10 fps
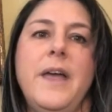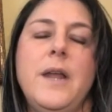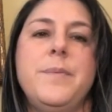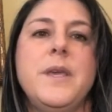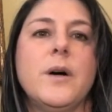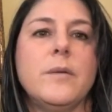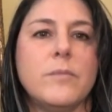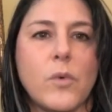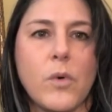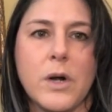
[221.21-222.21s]
that appeal
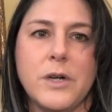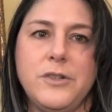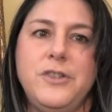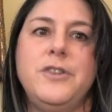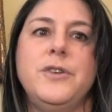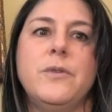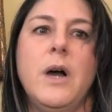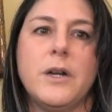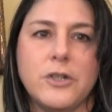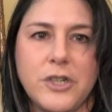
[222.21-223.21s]
more to
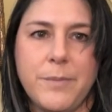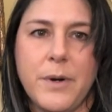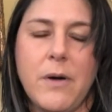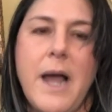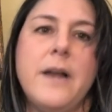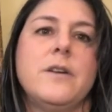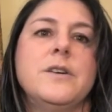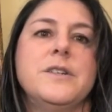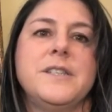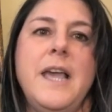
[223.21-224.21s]
hunter jumper
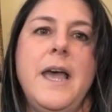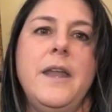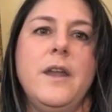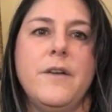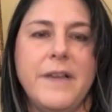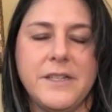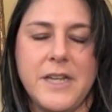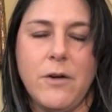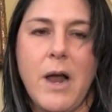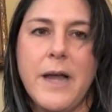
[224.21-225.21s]
riders and
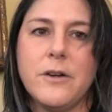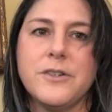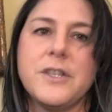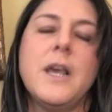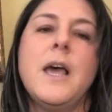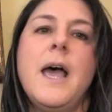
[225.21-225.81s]
eventing riders.